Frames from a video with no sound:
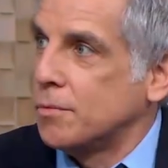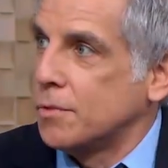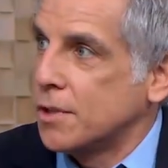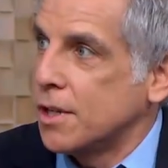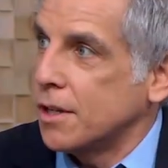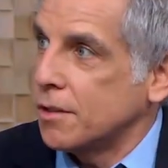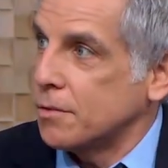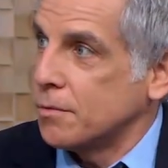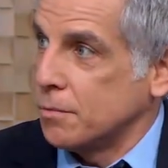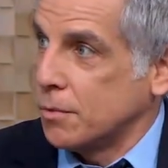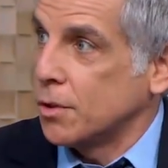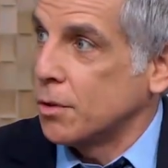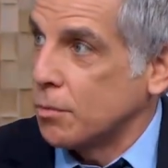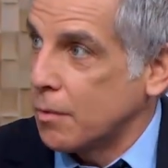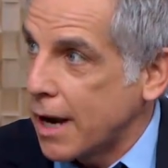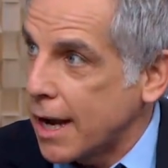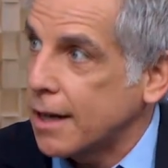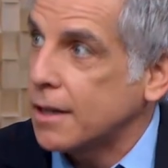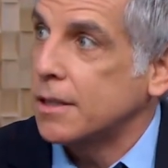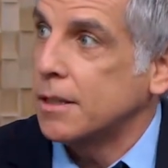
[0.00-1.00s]
just
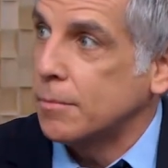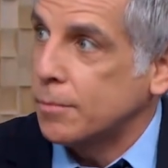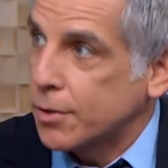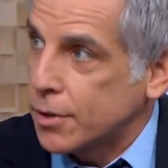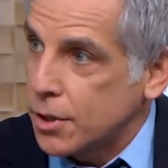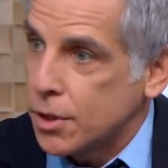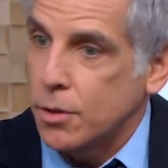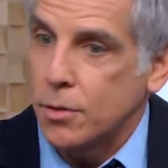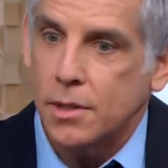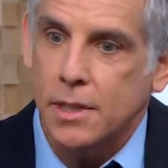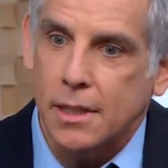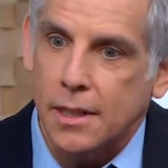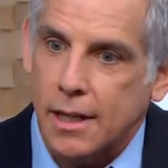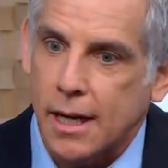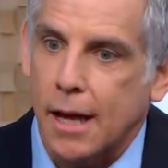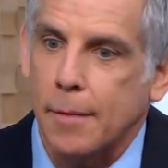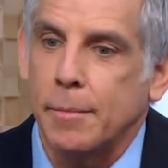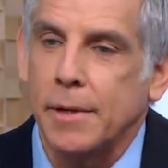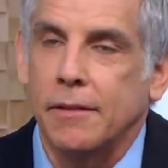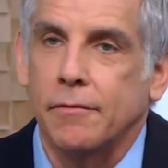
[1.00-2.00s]
direct and produce and to
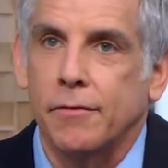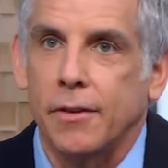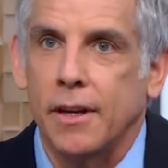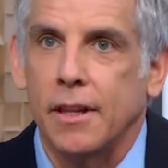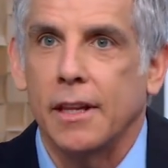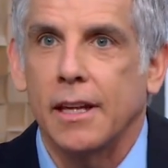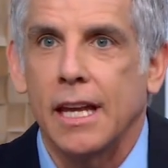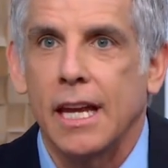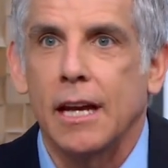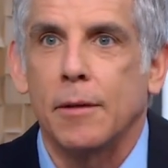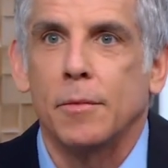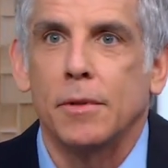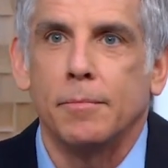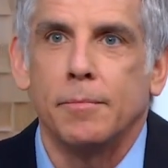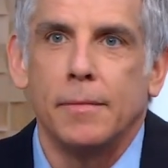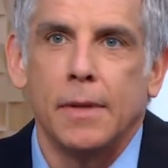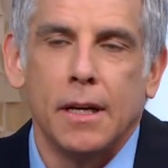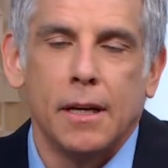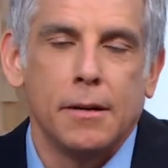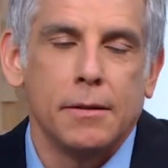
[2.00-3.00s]
not be in front of the camera
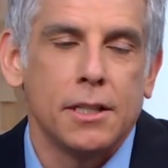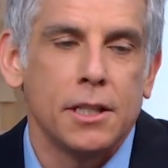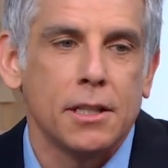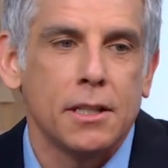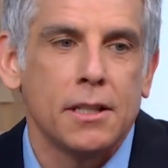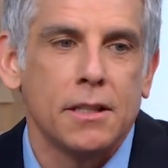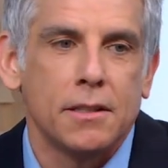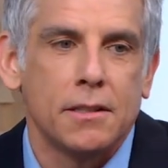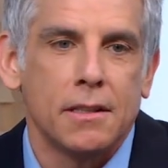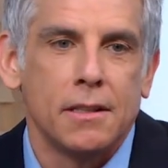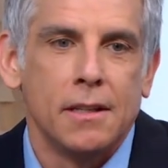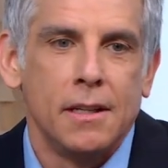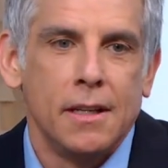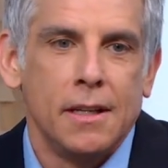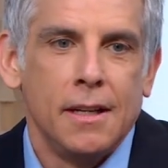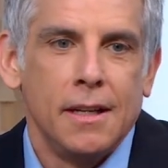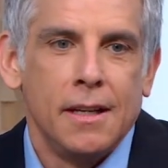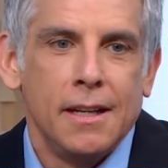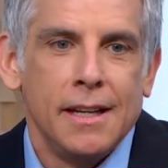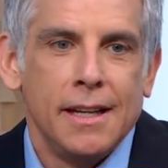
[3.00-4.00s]
uh, just because
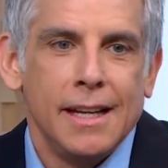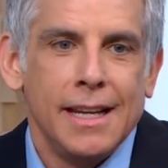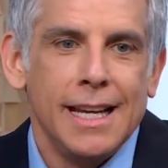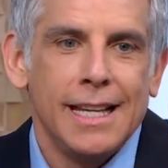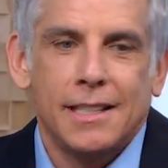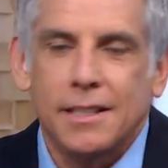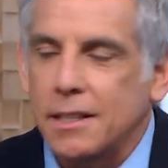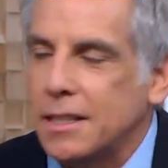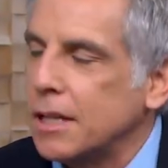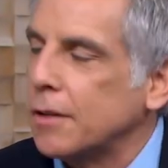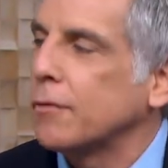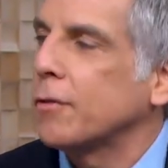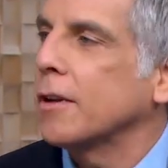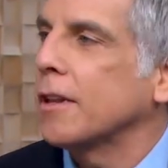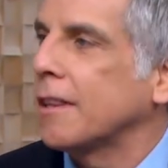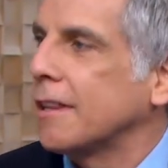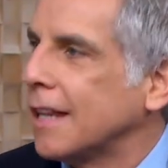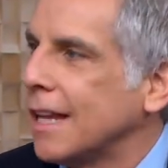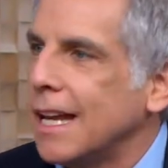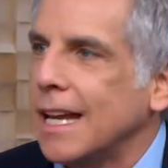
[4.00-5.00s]
it's a
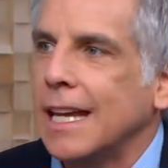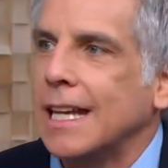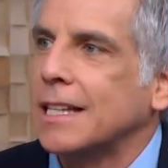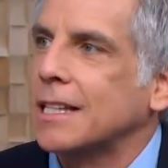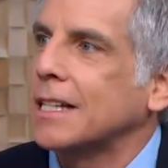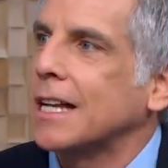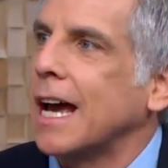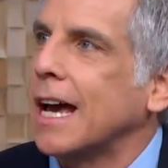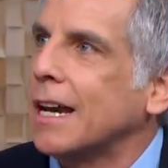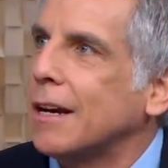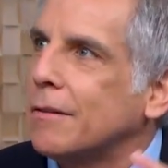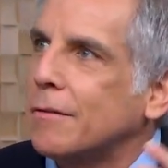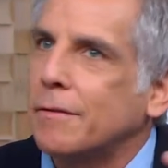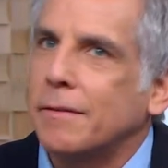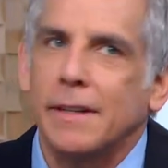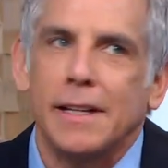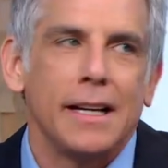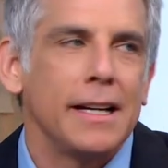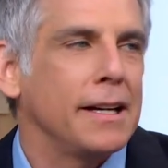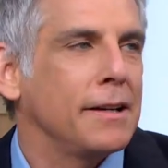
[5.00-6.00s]
different thing. It's kind
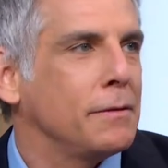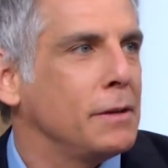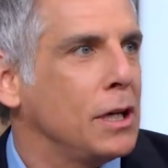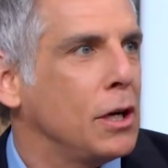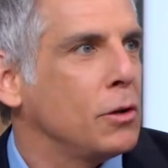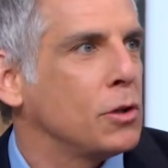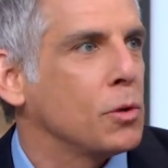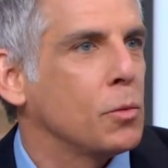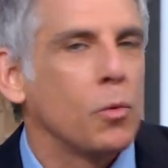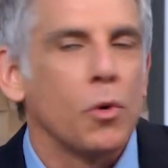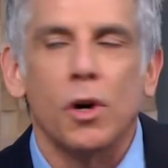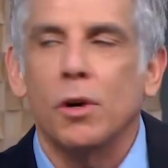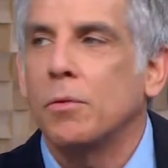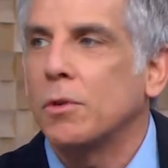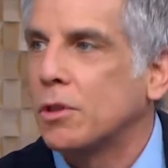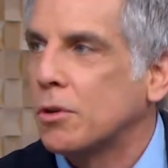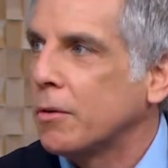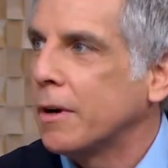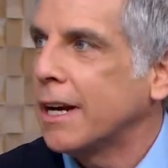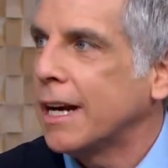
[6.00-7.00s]
of, uh, you know, to work
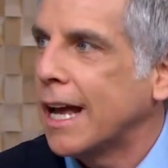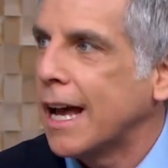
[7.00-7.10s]
with great